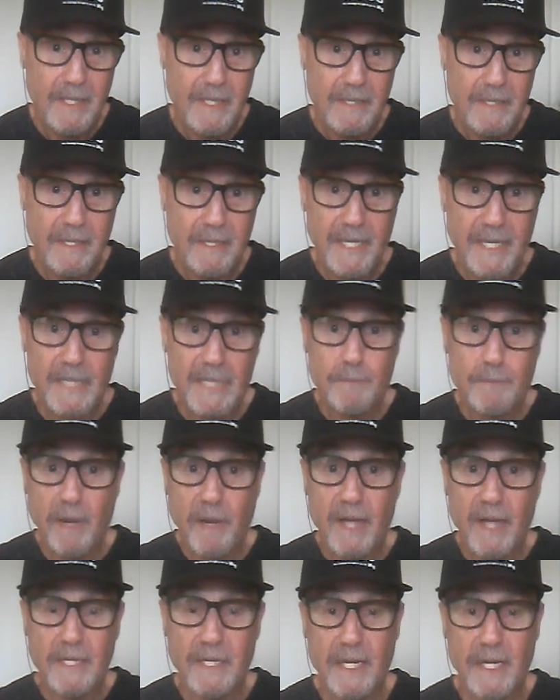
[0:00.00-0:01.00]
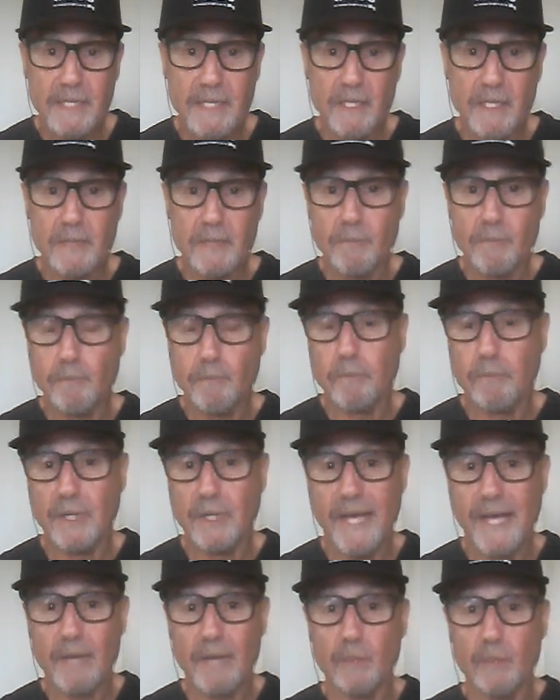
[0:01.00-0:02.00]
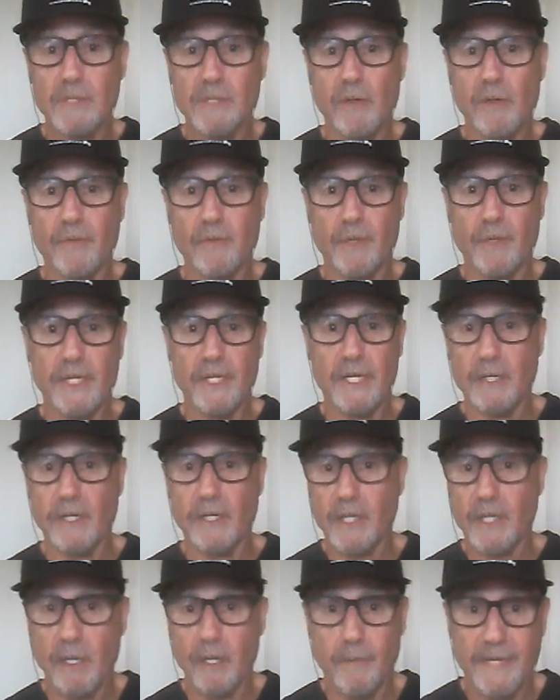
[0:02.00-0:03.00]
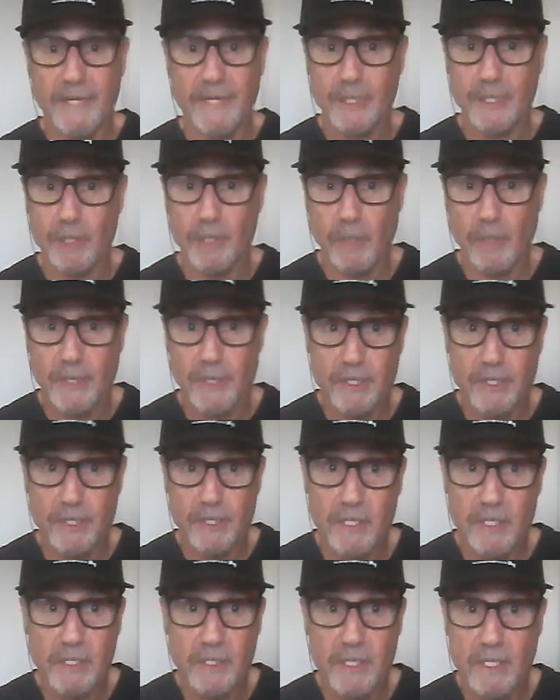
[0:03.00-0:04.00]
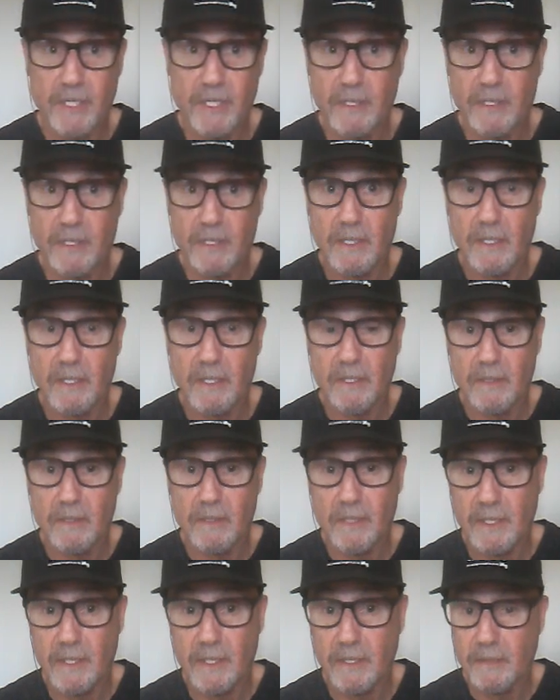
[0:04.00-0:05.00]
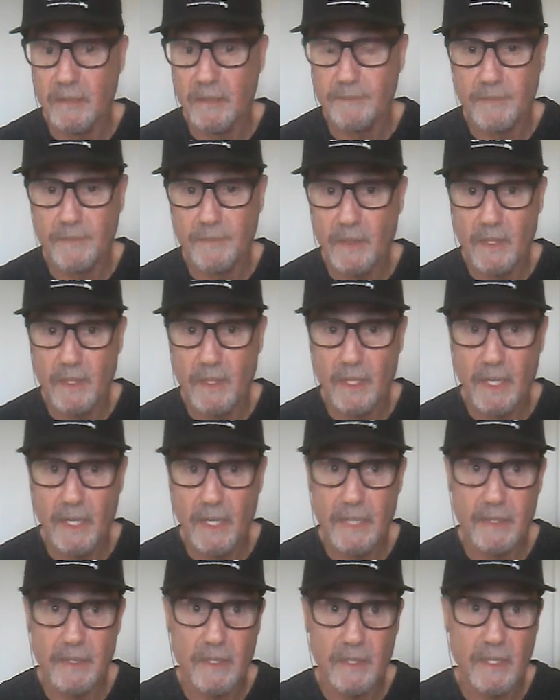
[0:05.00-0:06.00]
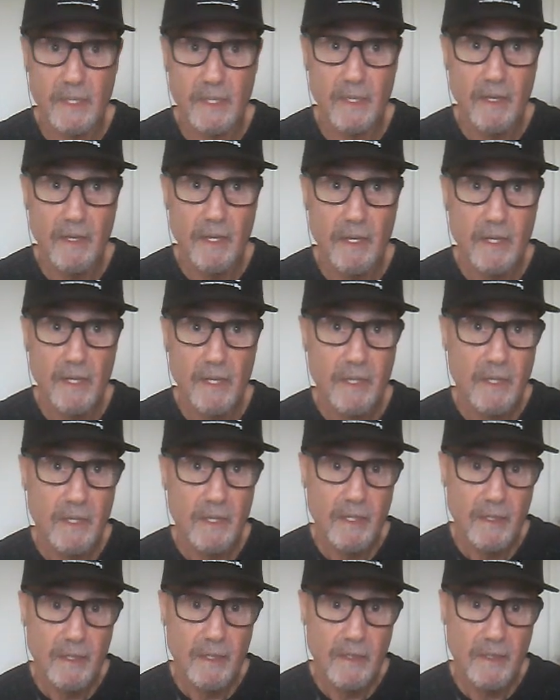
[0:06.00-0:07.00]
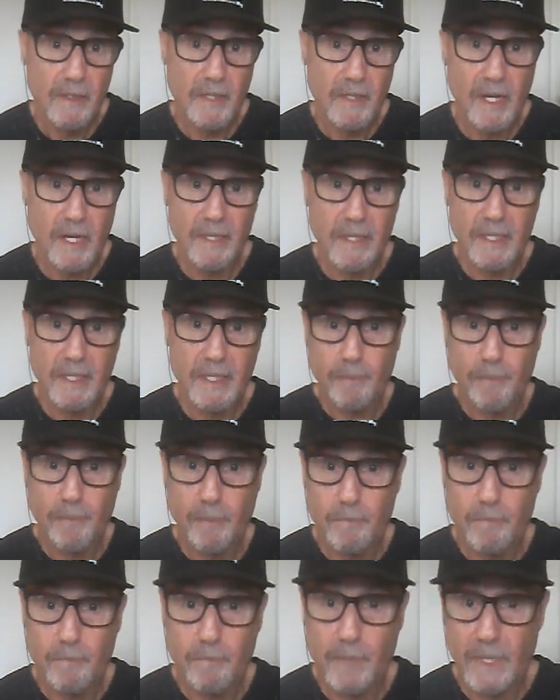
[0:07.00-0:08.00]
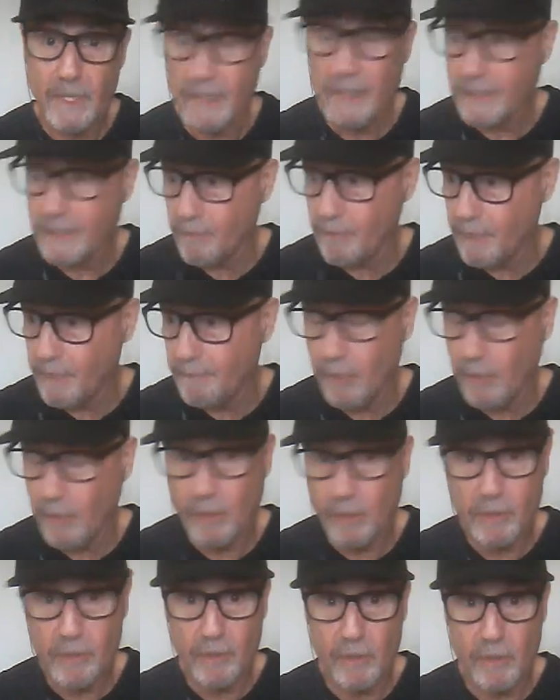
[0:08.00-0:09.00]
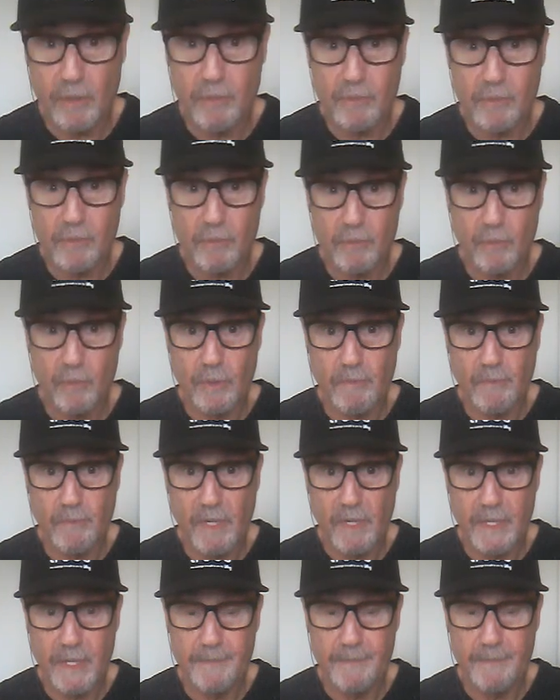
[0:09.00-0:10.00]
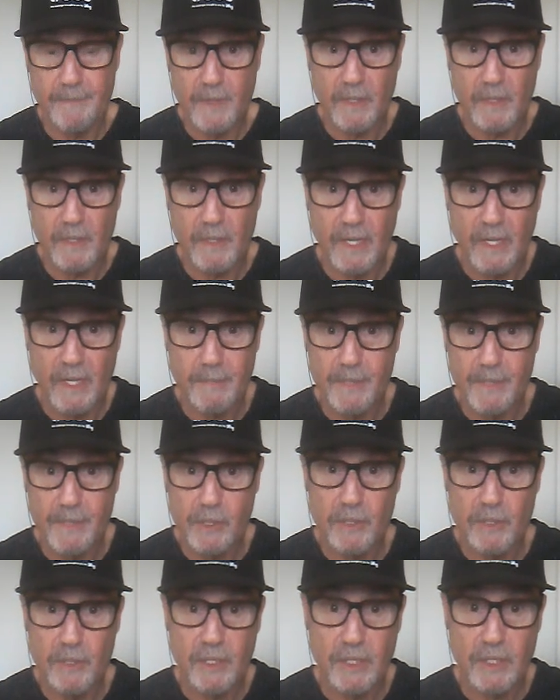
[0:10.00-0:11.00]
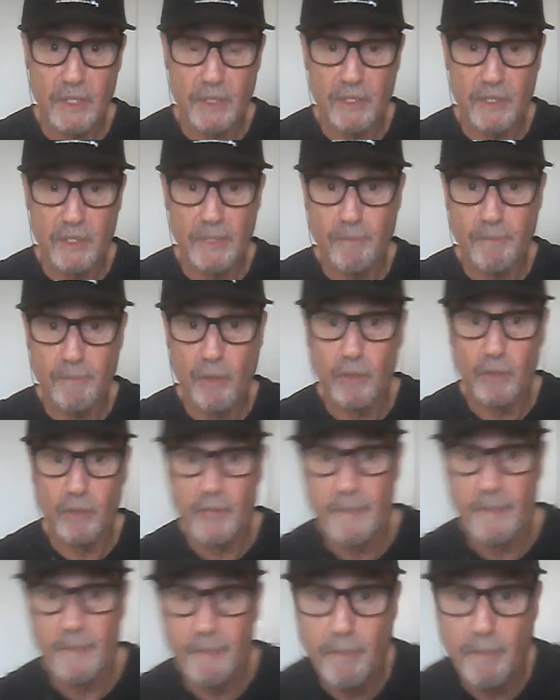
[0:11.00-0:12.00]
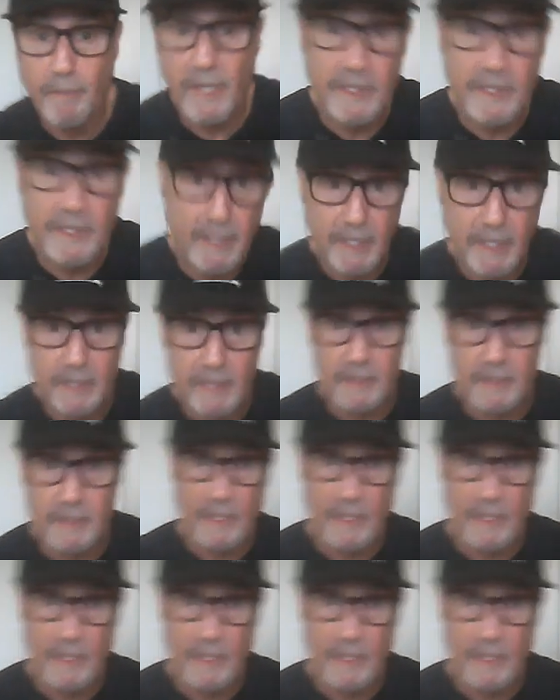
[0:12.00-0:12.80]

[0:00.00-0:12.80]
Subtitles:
The last podcast I put out was over a year ago. Me and Joey C did it, and I like to repost those on my Anonymous Addiction Deprogramming podcast